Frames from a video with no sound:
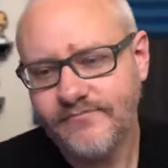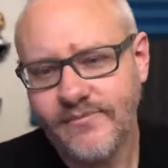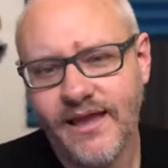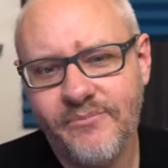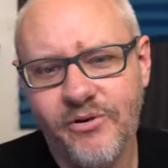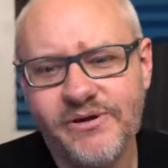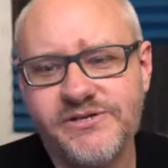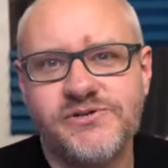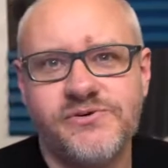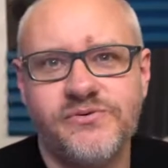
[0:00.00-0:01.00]
and we went
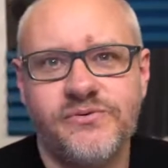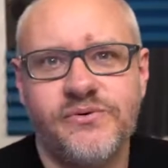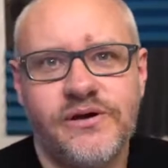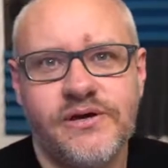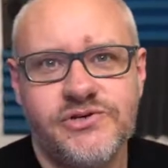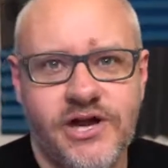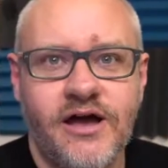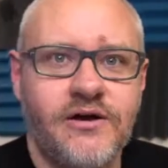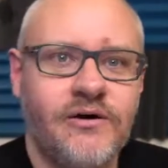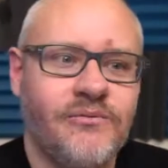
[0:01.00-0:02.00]
to
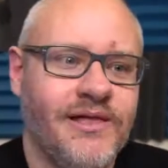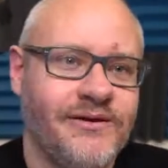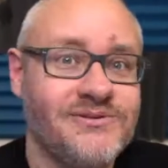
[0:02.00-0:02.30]
Chicago and we're like, well,